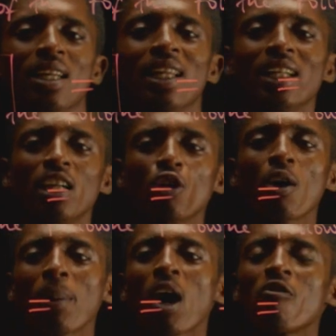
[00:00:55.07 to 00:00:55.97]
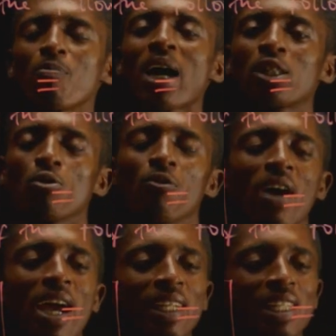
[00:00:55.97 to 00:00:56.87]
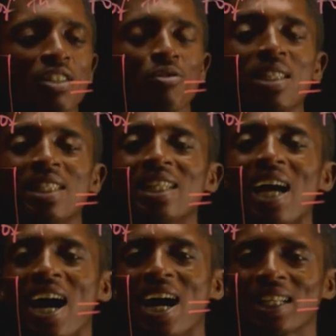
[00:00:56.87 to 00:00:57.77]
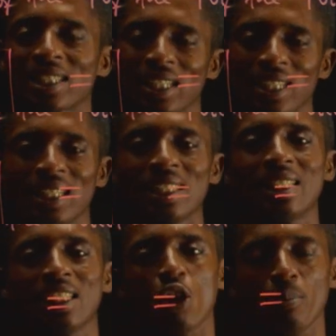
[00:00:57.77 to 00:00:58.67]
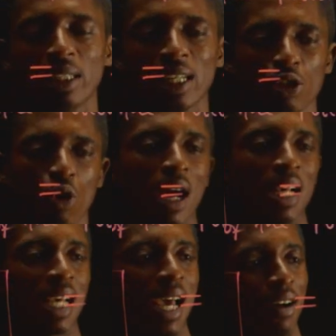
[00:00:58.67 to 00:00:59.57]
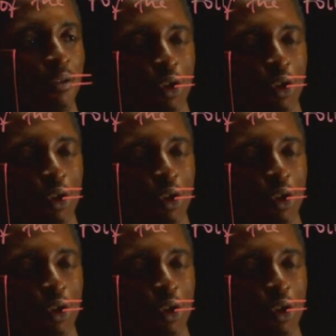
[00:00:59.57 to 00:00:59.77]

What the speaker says: Now, the number of parts you find is written as the denominator, as I have